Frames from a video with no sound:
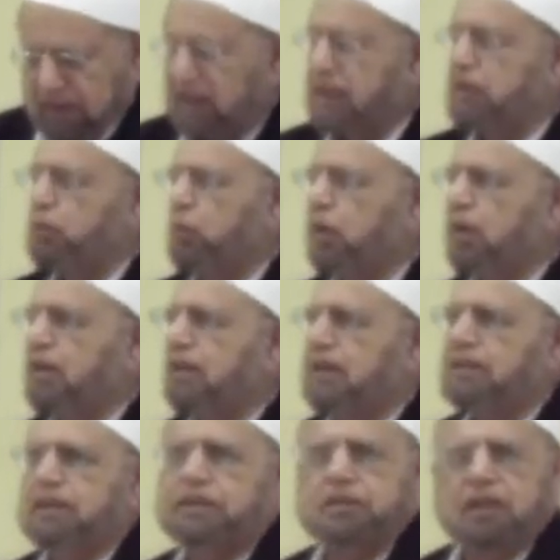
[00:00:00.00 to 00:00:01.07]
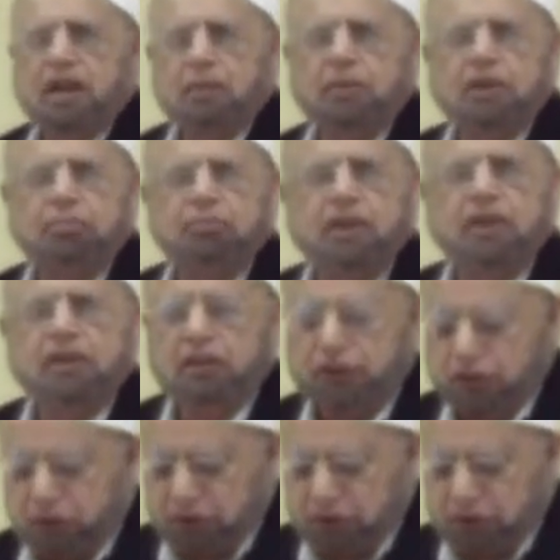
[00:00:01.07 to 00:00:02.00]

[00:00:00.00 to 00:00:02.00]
Then his work in the Islamic Medical